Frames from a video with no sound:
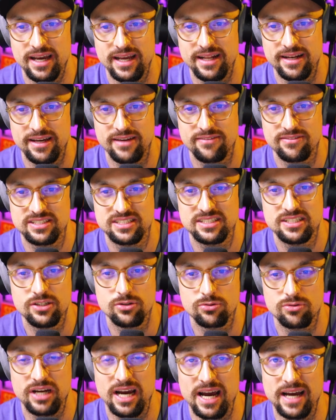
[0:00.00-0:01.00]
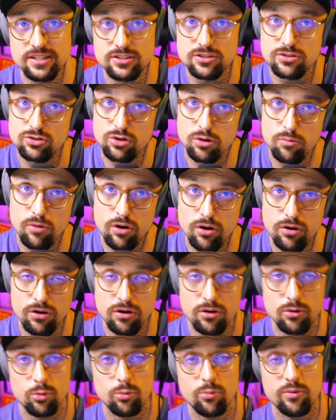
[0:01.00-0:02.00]
And I will see you guys
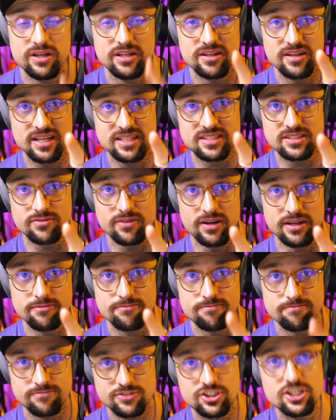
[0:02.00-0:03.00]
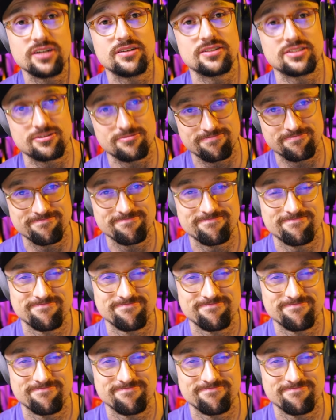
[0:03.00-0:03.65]
tomorrow with the next one. Cheers.